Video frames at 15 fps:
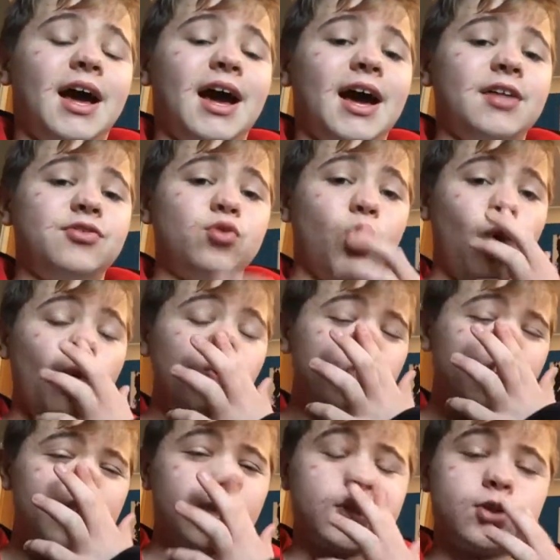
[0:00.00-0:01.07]
And all
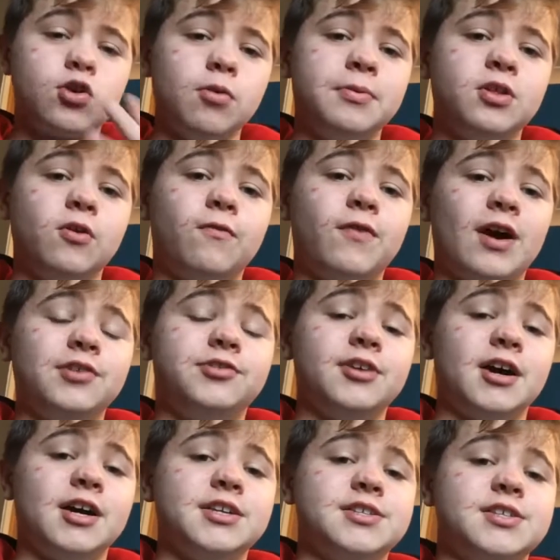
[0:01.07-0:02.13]
the other Scooby-Doo
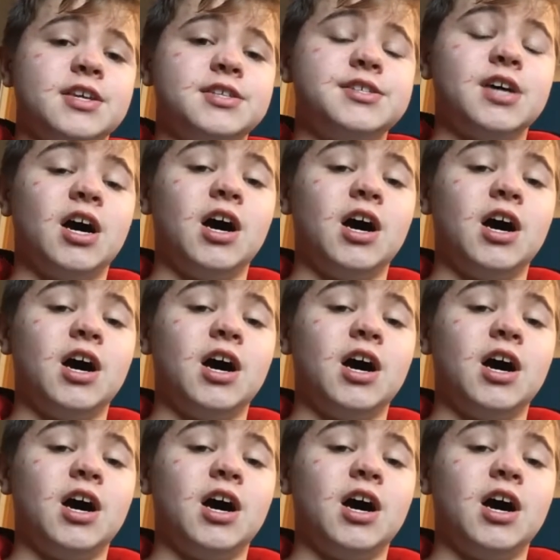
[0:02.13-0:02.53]
franchises